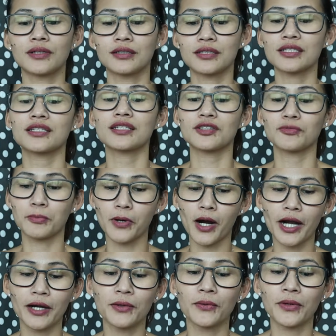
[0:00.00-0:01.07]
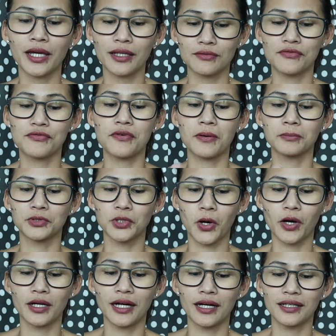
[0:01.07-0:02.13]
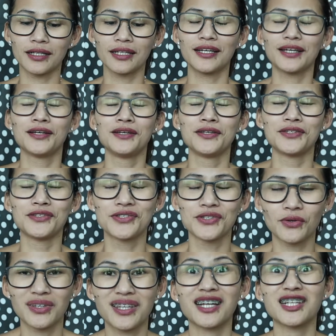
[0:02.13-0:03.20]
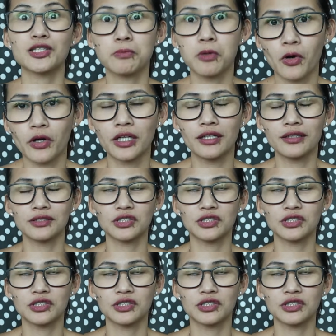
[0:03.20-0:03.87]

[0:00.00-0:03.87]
She just borrowed it from Dora, so the explorer.